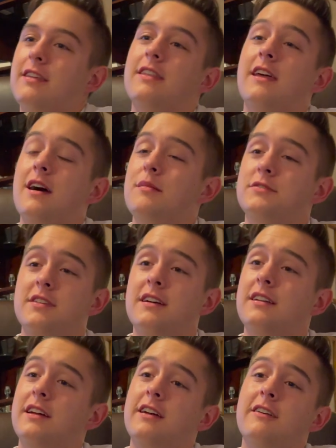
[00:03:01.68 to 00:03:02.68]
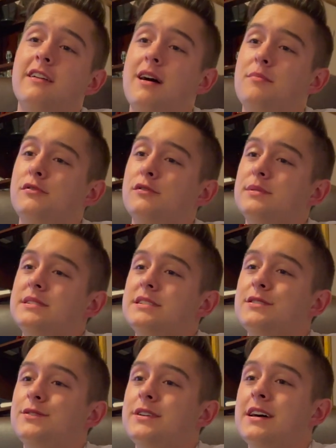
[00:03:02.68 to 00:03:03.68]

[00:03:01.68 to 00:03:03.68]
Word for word: that apps here at Apple would do.